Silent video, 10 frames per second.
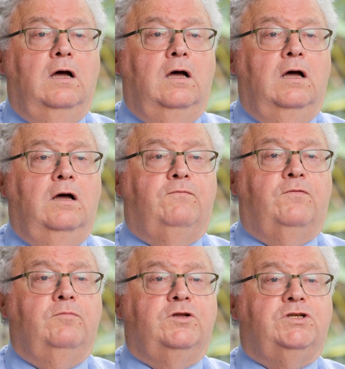
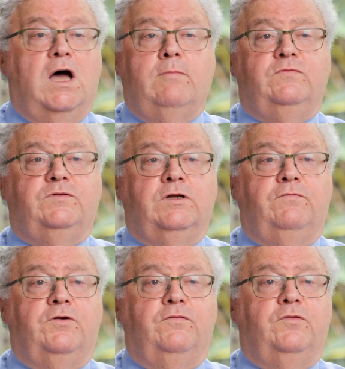from the time of
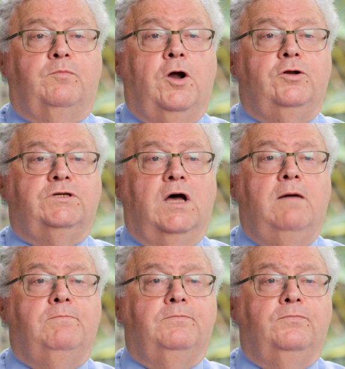delivery of the
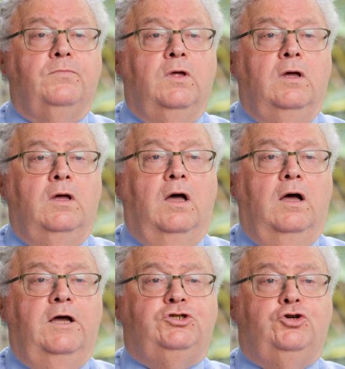prototype.
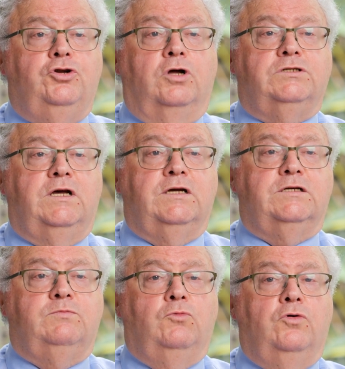It should not take
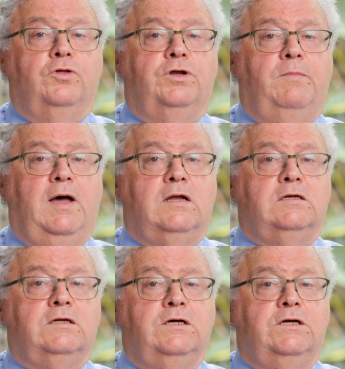us more than
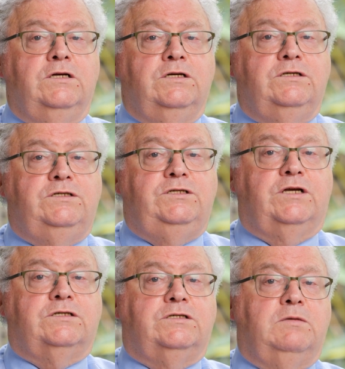about
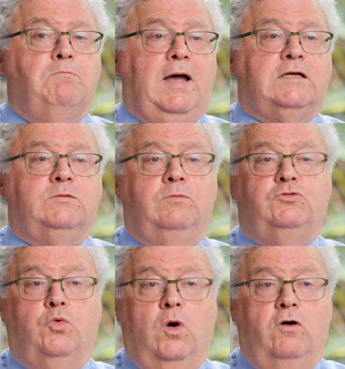6,
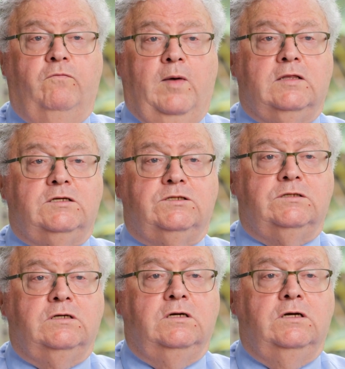maximum 12
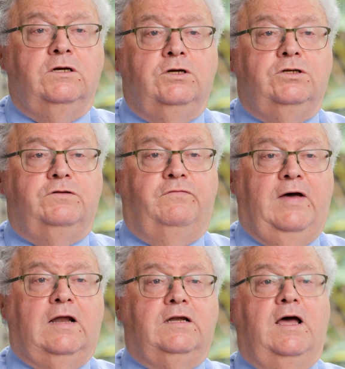months to
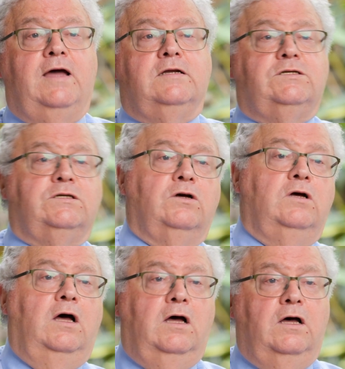validate
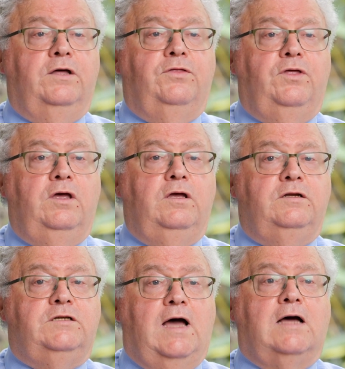
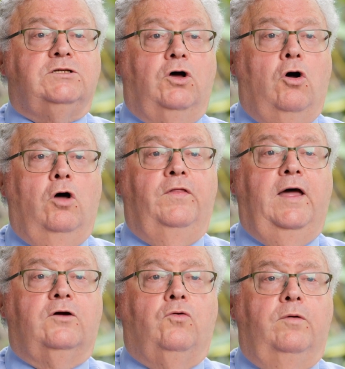the data on
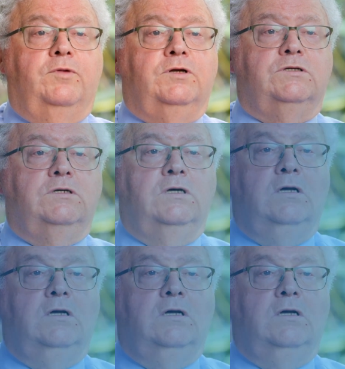that equipment.